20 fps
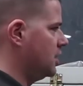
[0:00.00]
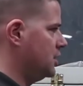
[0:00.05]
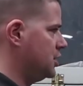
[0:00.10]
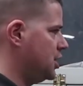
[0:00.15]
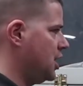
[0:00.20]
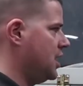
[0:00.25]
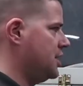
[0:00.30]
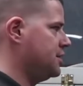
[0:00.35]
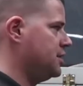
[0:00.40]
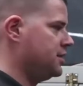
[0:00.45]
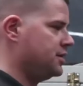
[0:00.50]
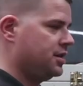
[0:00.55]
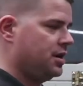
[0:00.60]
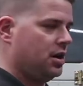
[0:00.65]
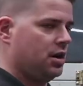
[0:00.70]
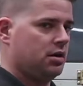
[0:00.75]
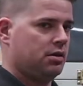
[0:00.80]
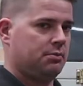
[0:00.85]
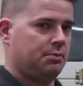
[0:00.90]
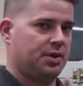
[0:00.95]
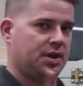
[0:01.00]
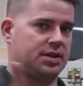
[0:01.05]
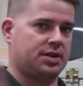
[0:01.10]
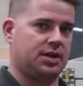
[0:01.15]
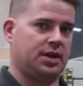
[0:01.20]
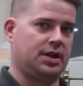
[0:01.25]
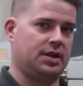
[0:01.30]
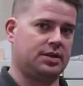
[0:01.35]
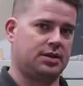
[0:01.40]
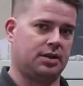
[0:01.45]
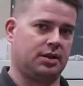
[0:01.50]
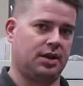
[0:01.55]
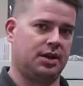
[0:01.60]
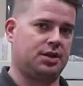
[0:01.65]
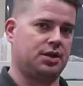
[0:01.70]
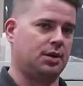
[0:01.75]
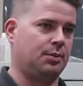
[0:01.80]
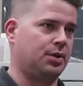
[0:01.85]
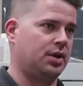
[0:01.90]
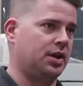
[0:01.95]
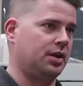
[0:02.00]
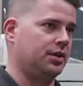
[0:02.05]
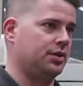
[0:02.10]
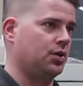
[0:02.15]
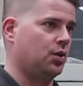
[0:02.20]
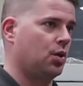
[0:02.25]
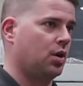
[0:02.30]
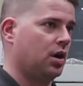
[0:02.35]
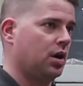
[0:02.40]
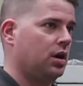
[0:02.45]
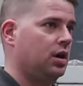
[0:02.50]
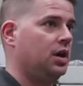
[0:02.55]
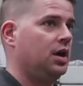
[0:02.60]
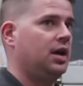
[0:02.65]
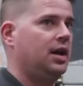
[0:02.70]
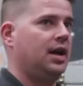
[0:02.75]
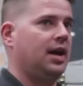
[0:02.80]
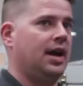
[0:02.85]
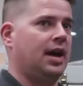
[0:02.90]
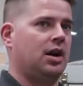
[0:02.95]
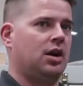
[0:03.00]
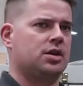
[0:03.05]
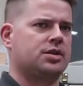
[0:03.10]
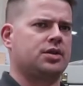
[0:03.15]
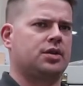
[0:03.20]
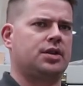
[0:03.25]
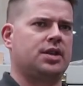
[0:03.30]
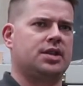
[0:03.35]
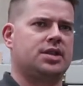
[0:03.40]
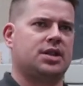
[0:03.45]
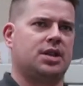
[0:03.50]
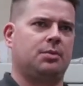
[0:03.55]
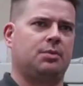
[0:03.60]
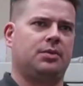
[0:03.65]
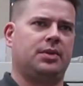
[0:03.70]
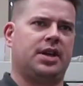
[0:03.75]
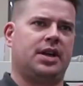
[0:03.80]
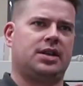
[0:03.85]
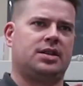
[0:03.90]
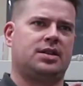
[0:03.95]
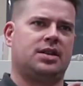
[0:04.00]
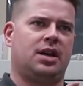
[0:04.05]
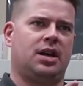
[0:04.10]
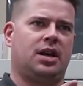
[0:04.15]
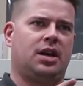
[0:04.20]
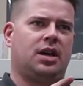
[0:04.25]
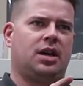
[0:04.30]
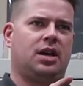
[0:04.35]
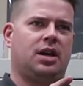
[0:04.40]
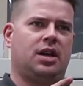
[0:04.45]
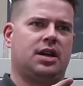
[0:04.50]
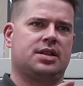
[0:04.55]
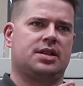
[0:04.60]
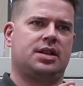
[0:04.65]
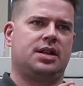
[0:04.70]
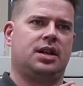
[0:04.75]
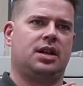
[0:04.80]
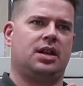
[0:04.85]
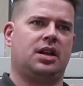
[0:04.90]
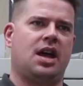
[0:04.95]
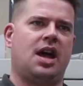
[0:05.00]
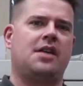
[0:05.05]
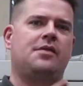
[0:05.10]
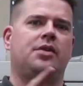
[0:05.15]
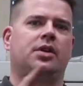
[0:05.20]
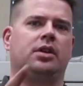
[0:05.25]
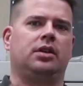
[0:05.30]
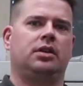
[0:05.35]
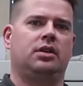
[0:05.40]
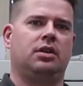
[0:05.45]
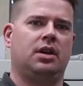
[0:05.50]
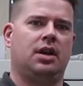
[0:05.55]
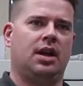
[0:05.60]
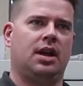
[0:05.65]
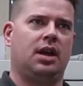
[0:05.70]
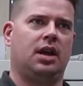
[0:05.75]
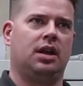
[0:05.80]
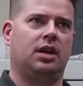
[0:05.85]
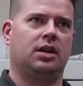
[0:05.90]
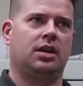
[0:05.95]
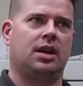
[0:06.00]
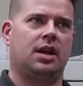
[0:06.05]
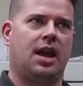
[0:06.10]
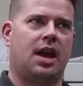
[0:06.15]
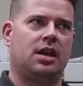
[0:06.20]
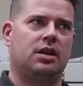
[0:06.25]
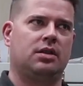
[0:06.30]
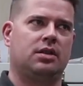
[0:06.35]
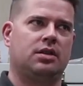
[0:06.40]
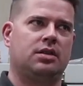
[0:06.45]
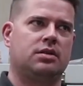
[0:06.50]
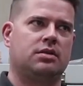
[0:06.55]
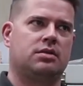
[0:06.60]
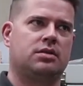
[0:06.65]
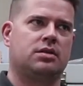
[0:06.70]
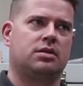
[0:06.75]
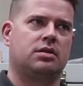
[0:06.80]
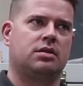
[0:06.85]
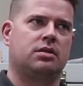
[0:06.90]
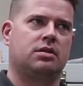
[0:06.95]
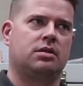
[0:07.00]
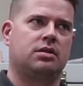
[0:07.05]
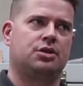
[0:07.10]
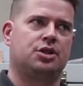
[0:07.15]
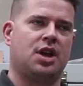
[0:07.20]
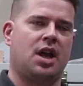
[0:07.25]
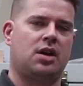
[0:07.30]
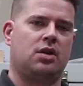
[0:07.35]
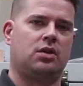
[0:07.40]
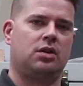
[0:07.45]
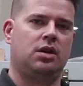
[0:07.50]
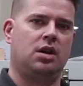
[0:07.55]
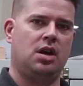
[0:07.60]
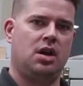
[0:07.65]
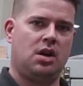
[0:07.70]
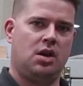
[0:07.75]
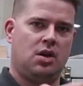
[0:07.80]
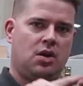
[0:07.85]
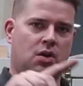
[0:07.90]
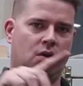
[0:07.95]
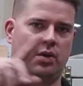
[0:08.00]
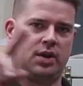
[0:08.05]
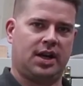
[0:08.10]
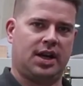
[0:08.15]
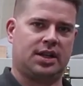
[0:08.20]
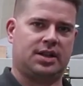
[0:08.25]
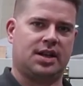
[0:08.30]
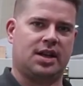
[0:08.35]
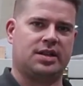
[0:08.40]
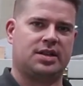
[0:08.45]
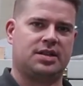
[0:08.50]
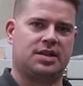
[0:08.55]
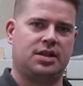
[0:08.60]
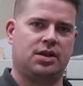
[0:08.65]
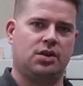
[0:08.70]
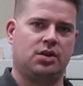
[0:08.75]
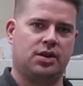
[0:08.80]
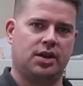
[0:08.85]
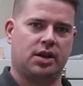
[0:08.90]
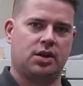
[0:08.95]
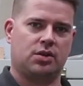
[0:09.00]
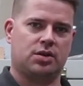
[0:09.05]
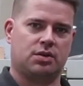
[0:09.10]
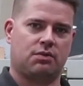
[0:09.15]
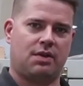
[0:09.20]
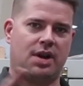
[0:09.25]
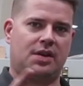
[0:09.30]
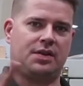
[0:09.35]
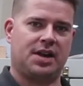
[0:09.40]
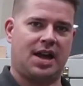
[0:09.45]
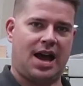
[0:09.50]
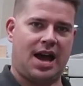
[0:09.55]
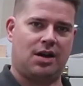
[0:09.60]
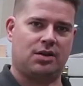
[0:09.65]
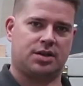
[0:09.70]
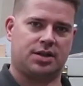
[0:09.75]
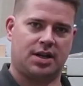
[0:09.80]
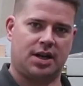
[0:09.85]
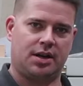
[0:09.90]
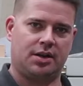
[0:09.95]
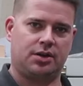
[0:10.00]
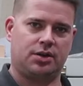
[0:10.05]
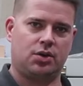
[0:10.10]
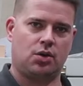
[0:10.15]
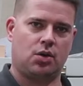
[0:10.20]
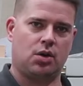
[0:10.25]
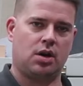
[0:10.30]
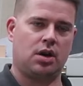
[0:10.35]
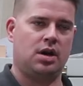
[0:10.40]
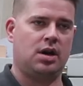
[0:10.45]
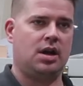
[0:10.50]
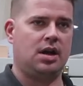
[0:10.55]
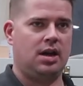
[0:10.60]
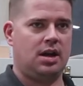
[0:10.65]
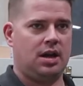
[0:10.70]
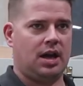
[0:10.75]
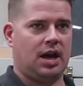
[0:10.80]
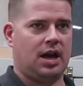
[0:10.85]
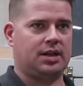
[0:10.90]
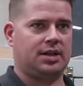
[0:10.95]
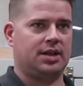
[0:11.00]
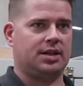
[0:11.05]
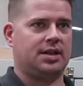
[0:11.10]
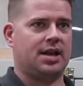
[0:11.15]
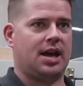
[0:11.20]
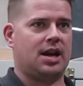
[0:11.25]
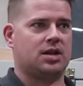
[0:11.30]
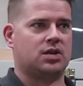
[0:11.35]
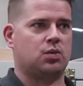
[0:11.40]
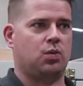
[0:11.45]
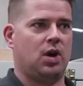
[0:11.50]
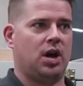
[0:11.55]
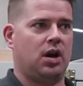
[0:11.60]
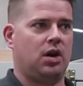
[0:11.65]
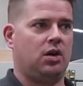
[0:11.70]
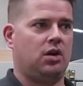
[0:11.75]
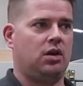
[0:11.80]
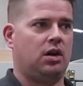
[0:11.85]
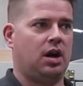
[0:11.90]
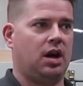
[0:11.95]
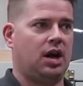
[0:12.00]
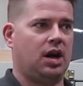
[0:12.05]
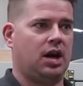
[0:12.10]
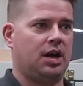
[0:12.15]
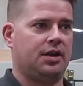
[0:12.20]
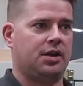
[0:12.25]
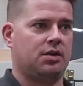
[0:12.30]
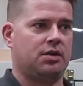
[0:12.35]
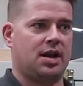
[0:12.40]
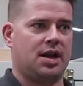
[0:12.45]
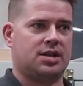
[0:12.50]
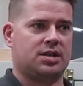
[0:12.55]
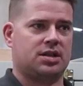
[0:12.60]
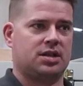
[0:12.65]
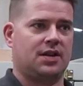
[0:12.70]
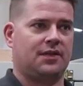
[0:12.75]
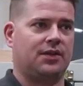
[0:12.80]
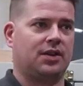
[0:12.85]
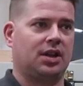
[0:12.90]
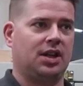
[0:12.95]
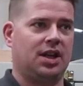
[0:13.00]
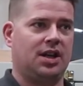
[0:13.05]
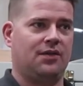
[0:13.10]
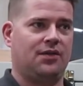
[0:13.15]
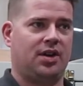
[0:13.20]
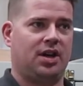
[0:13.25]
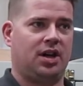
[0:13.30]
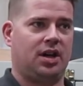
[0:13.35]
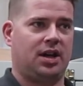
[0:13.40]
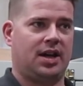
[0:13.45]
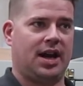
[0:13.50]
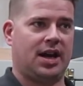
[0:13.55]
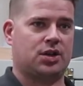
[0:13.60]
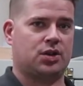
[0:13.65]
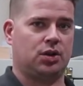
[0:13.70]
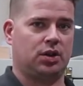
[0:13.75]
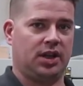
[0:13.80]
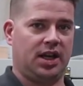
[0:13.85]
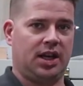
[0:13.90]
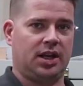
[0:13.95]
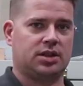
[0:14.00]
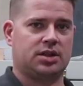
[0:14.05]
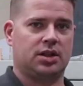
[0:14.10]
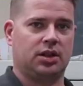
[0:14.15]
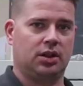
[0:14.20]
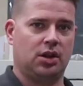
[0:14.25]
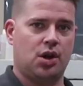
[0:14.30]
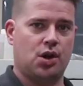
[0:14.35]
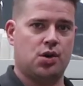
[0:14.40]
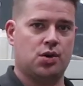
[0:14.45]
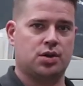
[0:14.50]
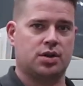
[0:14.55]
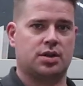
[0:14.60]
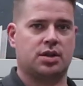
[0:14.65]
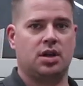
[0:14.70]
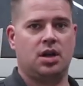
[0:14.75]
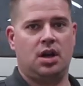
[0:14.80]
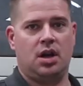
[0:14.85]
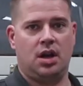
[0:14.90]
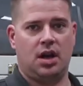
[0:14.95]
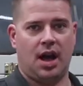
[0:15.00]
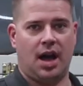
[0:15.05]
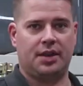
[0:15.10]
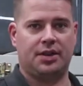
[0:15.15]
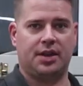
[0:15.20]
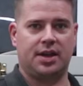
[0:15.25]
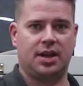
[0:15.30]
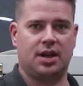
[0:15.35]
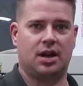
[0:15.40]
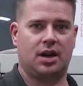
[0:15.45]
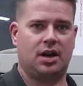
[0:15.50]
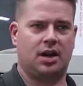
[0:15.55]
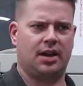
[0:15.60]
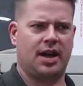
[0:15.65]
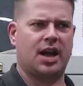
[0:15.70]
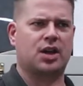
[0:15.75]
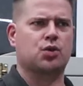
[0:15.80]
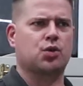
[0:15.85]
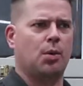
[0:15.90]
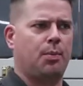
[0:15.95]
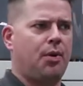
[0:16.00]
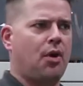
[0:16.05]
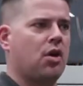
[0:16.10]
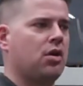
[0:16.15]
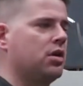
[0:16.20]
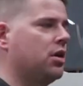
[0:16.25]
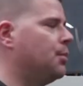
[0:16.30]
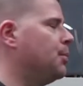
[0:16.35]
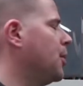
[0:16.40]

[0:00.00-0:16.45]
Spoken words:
going to change this year because of the insulation I put on the door. And I also did something that I've seen on Evelyn and Caitlin's channel, where they got that seal that goes around the outside of the door. I did that as well. They're nice enough to leave an actual link to Lowe's on the actual part